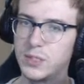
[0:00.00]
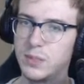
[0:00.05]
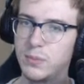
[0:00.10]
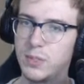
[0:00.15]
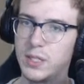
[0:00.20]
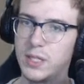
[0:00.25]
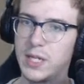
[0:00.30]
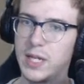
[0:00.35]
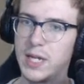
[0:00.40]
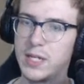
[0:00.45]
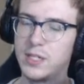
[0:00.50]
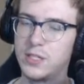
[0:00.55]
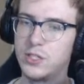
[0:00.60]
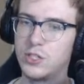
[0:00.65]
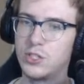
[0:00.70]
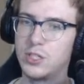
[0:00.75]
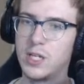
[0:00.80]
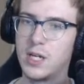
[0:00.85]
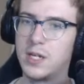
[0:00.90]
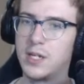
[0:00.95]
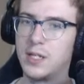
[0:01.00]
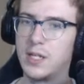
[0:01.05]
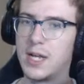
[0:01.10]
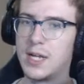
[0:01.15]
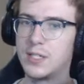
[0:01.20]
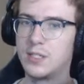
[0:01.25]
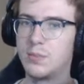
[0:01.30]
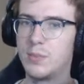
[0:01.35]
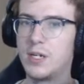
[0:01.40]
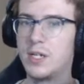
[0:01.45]
But they had to just cut it
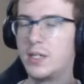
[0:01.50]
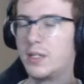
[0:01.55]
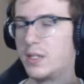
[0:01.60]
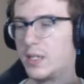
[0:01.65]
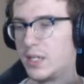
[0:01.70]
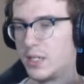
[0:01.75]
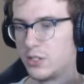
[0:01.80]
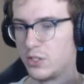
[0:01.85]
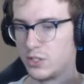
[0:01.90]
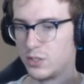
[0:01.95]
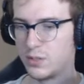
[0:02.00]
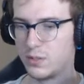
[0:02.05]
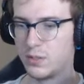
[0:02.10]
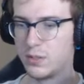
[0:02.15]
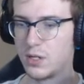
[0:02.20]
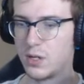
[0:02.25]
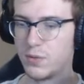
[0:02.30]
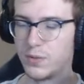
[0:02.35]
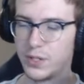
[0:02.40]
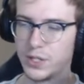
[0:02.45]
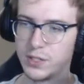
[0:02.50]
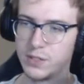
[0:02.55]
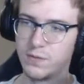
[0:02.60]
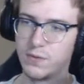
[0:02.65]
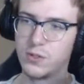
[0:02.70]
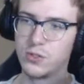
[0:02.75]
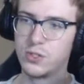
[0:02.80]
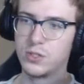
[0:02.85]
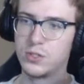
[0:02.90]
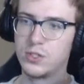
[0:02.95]
last minute and just go with this
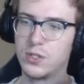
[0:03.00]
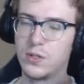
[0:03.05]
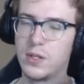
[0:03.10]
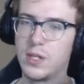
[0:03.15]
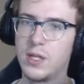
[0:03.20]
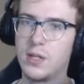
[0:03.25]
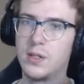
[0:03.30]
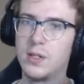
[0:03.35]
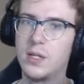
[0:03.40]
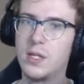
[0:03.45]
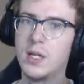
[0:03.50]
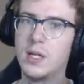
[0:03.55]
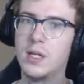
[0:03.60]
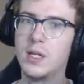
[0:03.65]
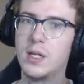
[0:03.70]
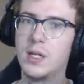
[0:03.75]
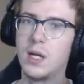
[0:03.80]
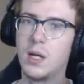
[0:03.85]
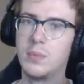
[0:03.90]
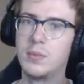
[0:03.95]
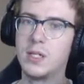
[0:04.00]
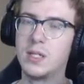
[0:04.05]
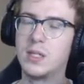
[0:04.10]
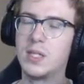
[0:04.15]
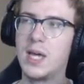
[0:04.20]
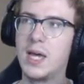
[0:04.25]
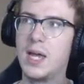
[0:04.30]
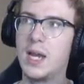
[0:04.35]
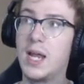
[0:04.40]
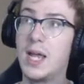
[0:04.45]
version, so they'll update
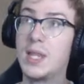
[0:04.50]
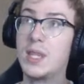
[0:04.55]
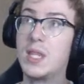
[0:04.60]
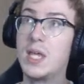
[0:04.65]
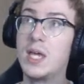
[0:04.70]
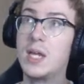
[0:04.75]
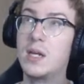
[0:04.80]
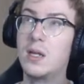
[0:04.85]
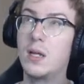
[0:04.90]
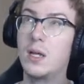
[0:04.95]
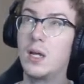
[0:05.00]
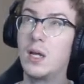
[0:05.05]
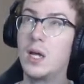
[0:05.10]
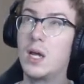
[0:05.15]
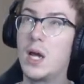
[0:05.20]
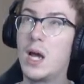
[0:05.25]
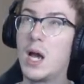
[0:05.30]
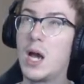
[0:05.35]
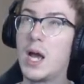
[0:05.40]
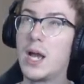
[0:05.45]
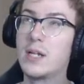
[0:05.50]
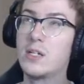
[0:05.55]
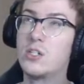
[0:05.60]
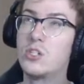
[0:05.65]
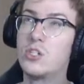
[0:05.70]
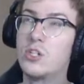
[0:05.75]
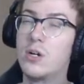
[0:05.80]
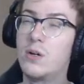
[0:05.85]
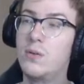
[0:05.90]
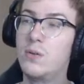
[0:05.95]
that. And then I
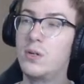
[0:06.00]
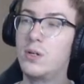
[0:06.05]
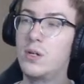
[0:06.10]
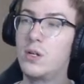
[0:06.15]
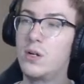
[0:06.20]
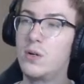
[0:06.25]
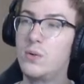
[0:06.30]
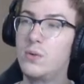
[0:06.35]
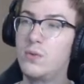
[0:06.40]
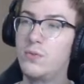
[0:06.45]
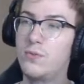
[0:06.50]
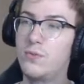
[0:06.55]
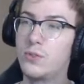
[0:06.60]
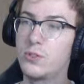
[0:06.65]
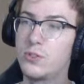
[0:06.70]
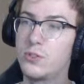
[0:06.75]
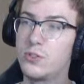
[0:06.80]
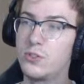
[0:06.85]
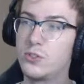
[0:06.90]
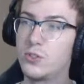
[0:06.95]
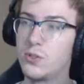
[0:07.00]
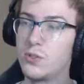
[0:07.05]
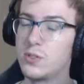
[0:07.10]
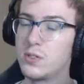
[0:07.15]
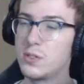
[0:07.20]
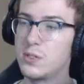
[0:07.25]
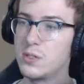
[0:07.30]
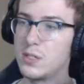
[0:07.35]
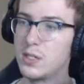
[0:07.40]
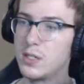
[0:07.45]
don't know for
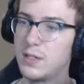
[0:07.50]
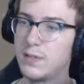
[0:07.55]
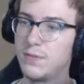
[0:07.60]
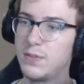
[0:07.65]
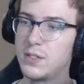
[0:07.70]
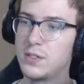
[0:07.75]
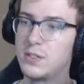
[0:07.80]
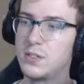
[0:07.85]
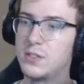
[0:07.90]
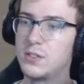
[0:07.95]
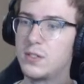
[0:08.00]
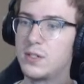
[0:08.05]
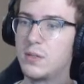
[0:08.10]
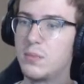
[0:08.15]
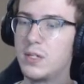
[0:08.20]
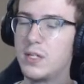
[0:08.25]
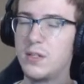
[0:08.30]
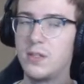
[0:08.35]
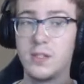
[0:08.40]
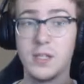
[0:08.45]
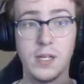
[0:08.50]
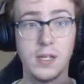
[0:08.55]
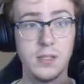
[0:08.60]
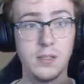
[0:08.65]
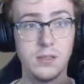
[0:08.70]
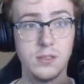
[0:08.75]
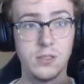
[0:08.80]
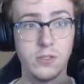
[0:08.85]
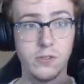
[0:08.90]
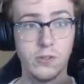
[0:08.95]
certain if this is going to be a
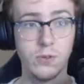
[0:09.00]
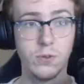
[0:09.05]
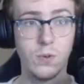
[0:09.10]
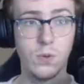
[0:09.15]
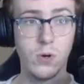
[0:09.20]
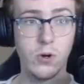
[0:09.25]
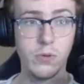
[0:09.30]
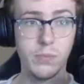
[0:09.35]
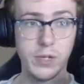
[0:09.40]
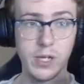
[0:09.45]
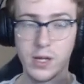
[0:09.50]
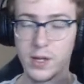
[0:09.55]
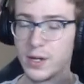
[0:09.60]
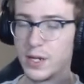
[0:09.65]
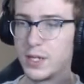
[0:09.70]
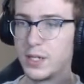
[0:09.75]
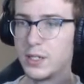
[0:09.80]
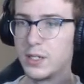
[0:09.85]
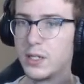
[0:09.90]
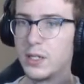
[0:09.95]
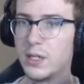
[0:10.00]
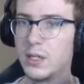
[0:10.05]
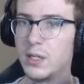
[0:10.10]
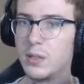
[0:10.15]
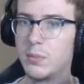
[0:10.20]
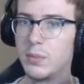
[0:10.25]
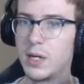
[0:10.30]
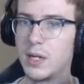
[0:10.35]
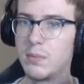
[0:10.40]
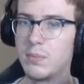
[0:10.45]
thing, so don't quote me on it,
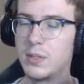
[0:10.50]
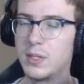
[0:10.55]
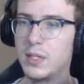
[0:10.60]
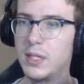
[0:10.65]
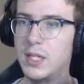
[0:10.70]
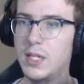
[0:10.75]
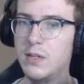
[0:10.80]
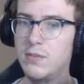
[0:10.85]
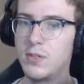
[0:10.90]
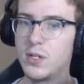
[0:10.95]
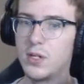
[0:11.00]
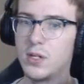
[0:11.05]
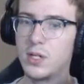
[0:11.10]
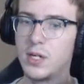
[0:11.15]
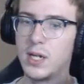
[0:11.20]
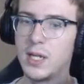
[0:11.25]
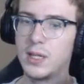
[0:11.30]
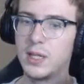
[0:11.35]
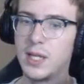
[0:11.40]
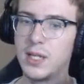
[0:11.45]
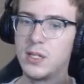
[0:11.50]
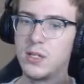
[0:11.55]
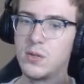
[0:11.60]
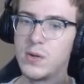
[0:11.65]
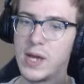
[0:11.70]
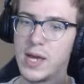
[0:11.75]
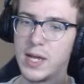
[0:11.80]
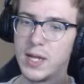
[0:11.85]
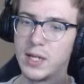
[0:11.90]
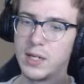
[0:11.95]
but I believe they're going to let you
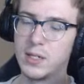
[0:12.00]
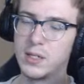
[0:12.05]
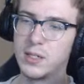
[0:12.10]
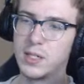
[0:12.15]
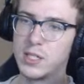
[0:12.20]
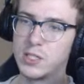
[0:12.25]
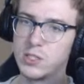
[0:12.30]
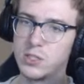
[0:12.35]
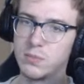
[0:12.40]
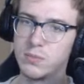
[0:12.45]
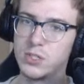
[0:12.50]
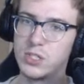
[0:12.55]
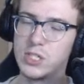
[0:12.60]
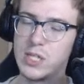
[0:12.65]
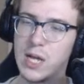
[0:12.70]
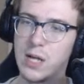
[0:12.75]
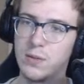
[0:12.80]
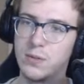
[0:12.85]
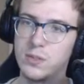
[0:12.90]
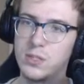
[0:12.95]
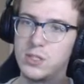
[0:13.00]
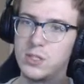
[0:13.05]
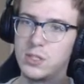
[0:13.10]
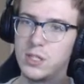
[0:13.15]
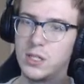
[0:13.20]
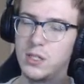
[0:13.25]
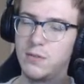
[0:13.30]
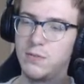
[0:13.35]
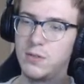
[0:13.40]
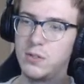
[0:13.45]
add custom sounds
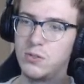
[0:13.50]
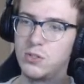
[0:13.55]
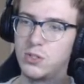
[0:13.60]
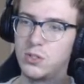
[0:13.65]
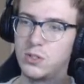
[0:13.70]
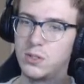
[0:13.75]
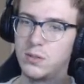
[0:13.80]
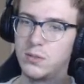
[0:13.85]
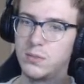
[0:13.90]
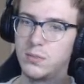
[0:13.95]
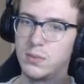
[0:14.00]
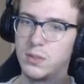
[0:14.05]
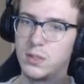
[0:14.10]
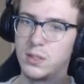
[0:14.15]
in the future.